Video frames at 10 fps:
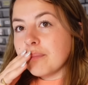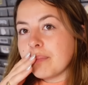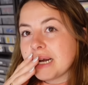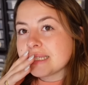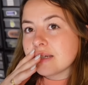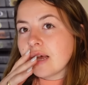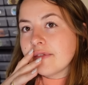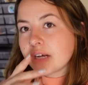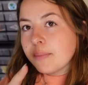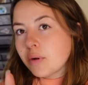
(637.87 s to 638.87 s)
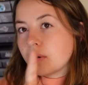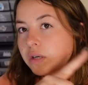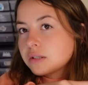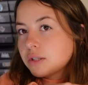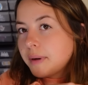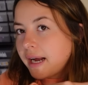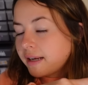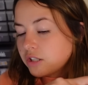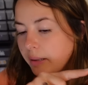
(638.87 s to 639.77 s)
but I still have a couple orders to package.